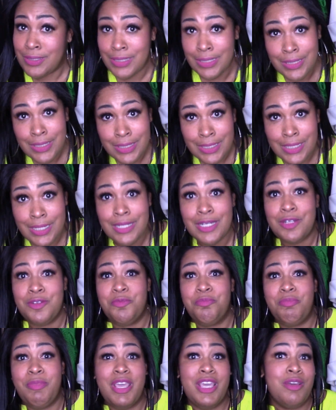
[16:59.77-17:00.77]
good
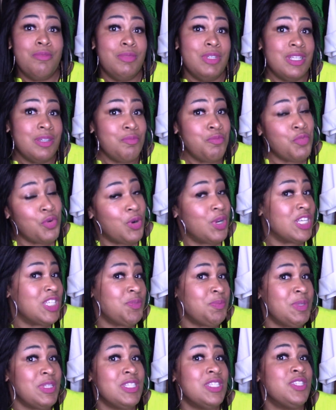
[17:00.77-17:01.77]
and make them look more
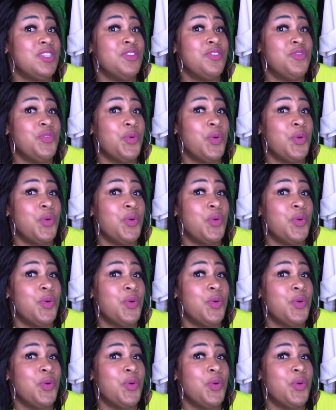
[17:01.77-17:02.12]
expensive,